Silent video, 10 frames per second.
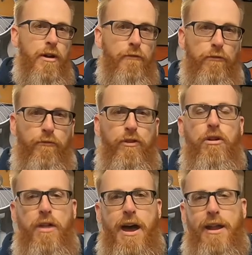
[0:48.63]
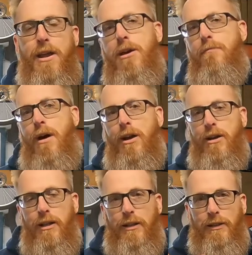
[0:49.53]
fulfill that by
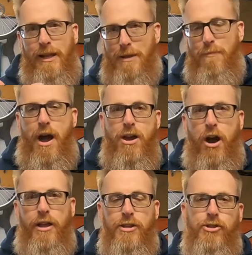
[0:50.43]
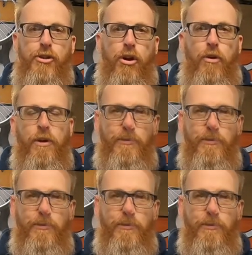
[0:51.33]
letting my audience know